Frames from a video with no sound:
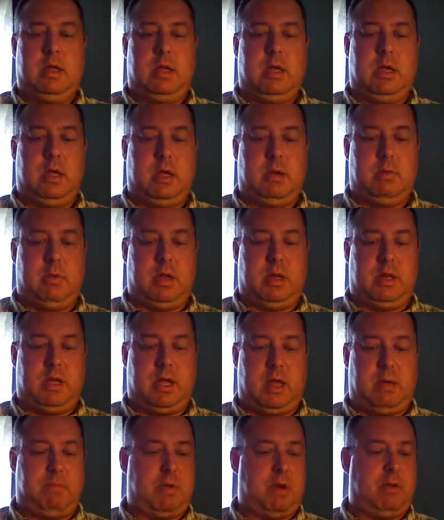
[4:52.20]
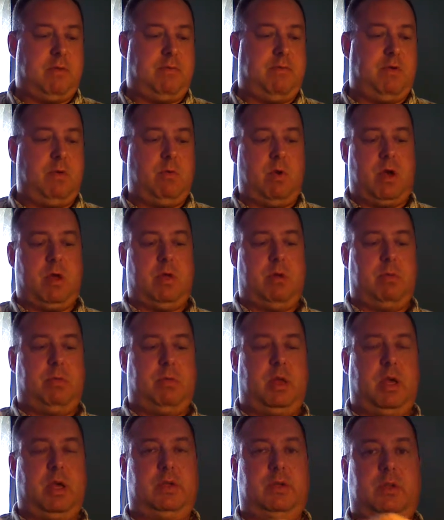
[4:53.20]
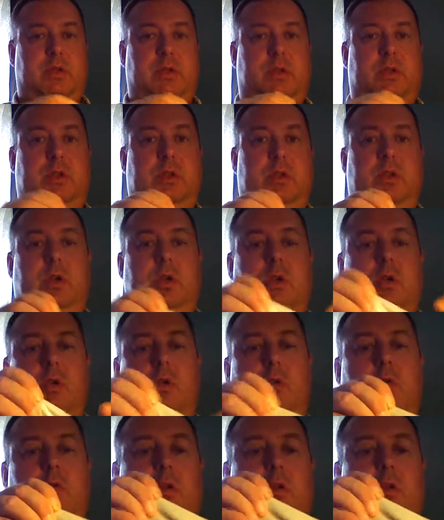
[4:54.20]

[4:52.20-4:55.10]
I'm going to tape it in a few other places too.